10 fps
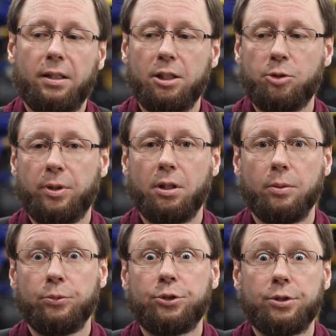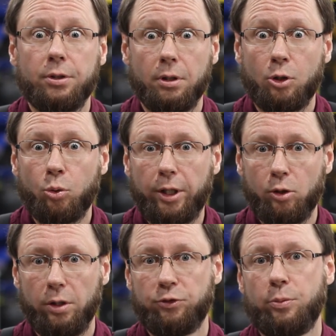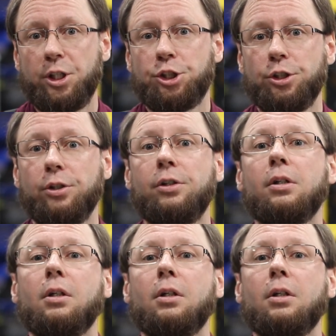this becomes critical information.